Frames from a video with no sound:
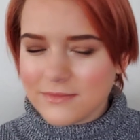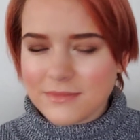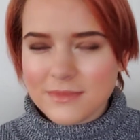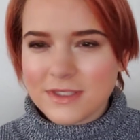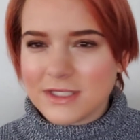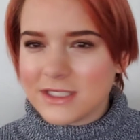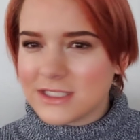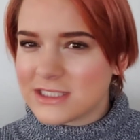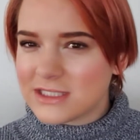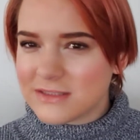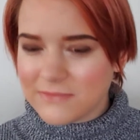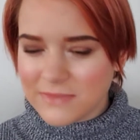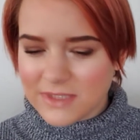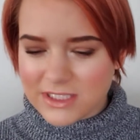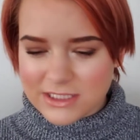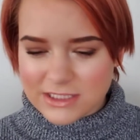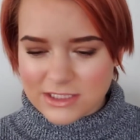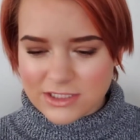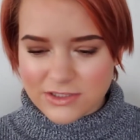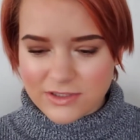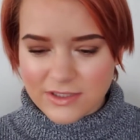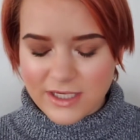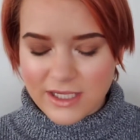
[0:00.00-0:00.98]
It's a
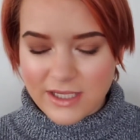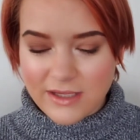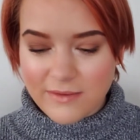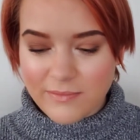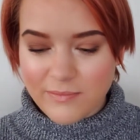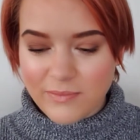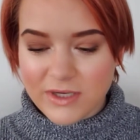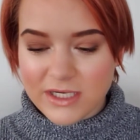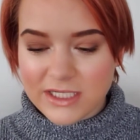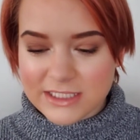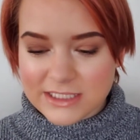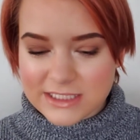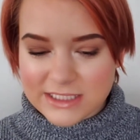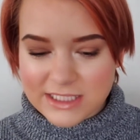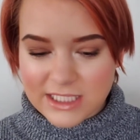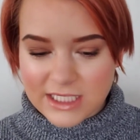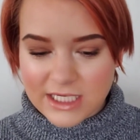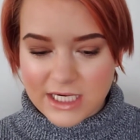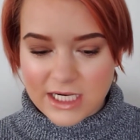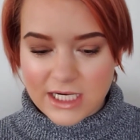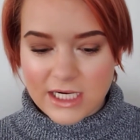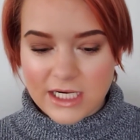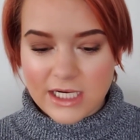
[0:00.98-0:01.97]
mystery, but it's
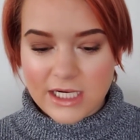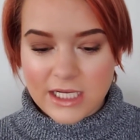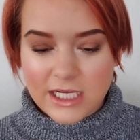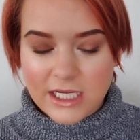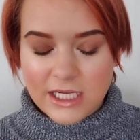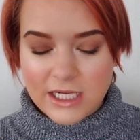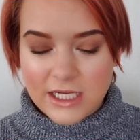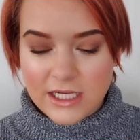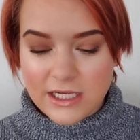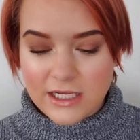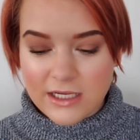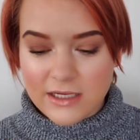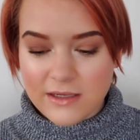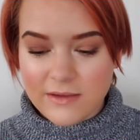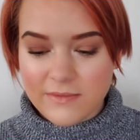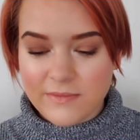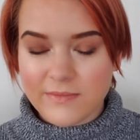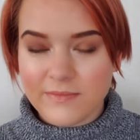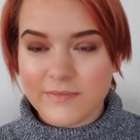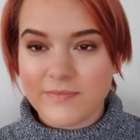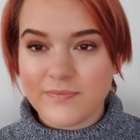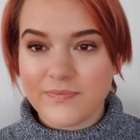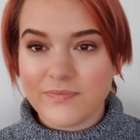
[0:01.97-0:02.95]
there.
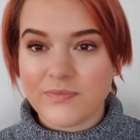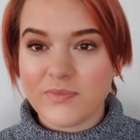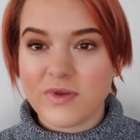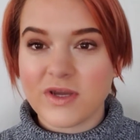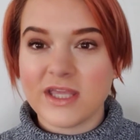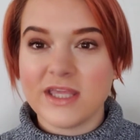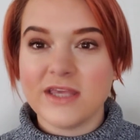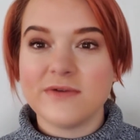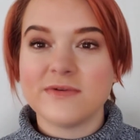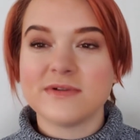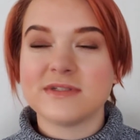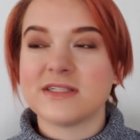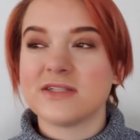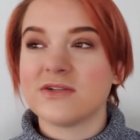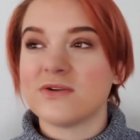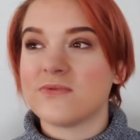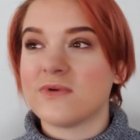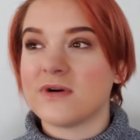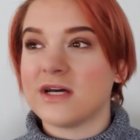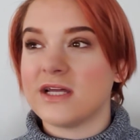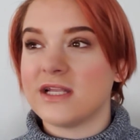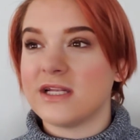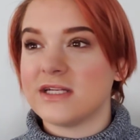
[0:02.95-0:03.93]
But he was the
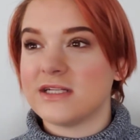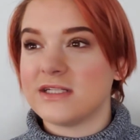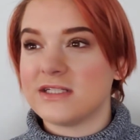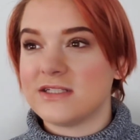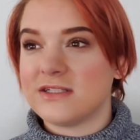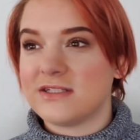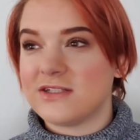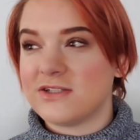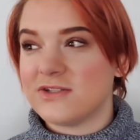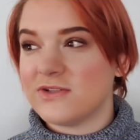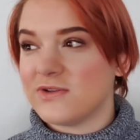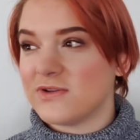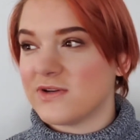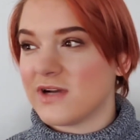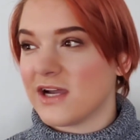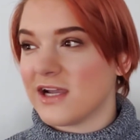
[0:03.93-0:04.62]
one to